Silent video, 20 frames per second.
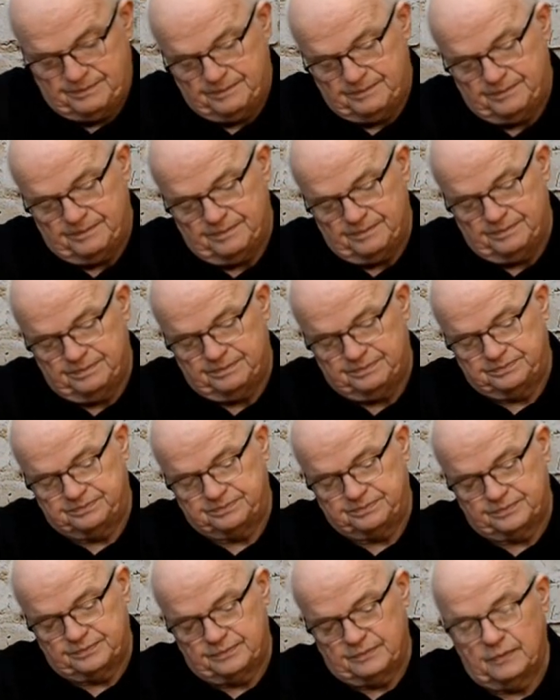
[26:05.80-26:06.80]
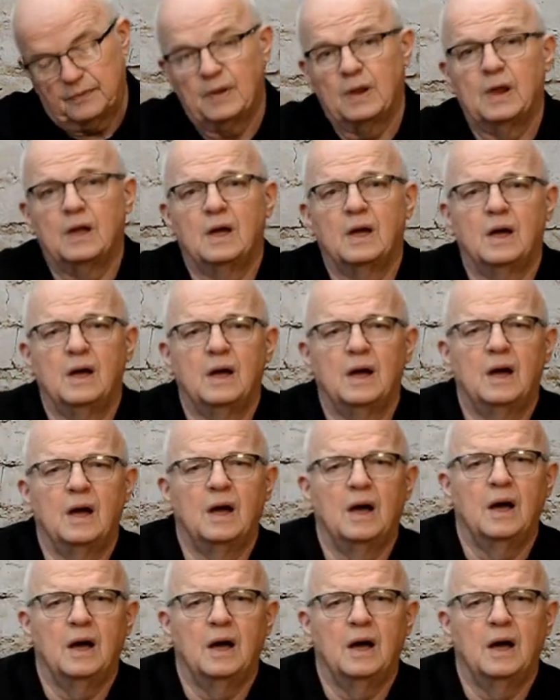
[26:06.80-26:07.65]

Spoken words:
[no speech]